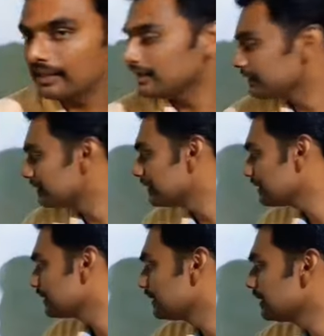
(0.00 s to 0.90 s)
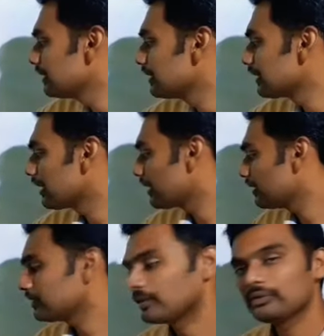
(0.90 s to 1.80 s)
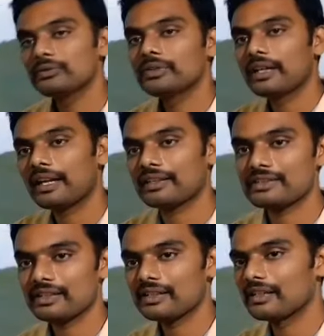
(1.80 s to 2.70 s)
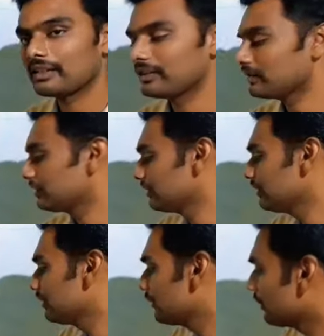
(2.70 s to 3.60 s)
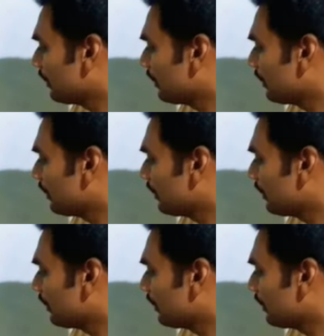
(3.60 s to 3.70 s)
is the current through an external resistance